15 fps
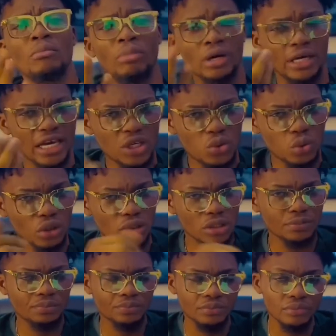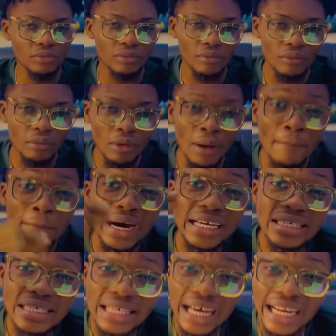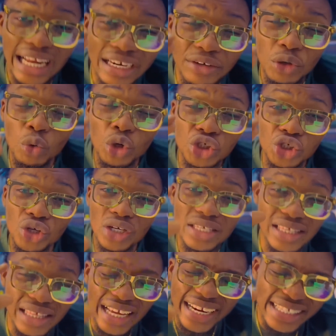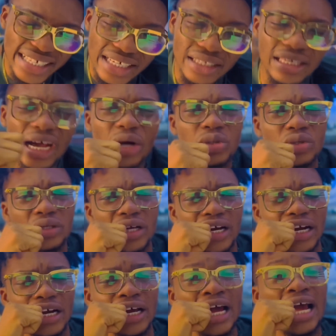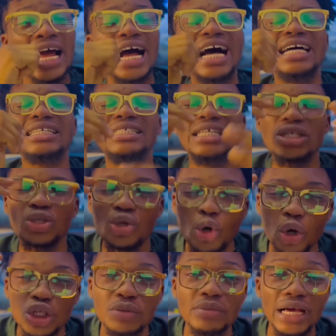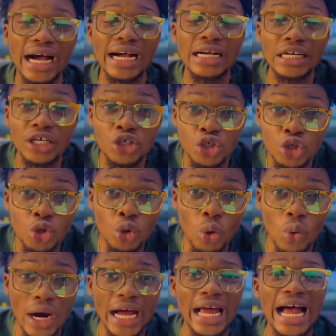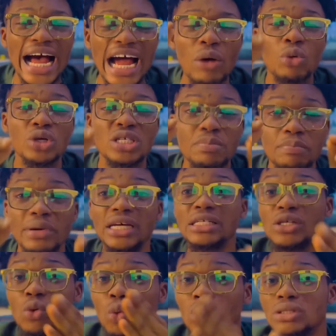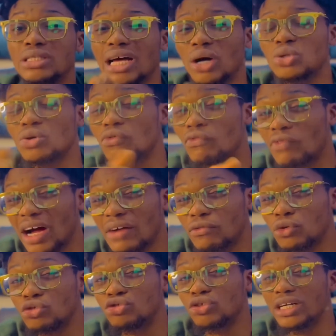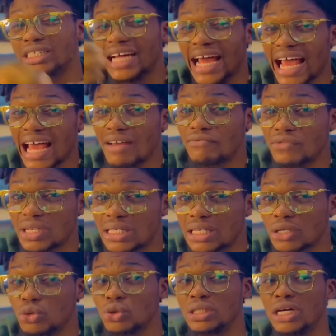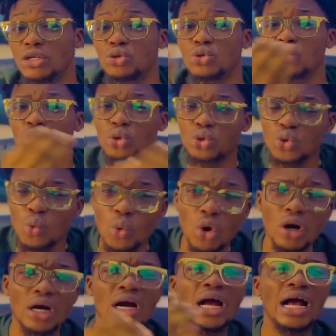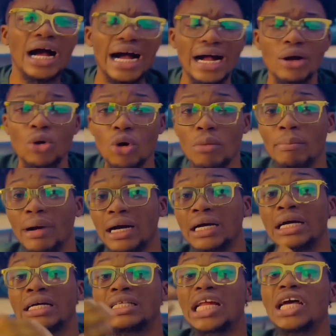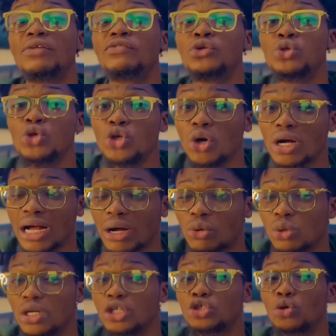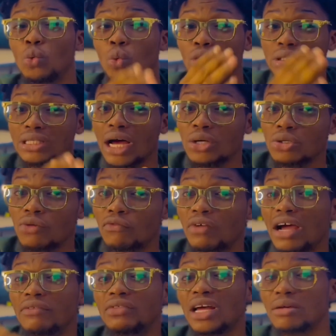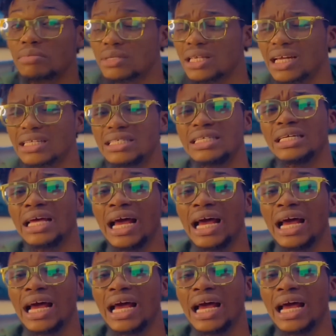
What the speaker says: But guess what? My salary was just 30,000 naira, and this got me angry. You know why? I was spending 1,500 every single day to go to work and come back. Now if you do your calculation, 1,500 times 30,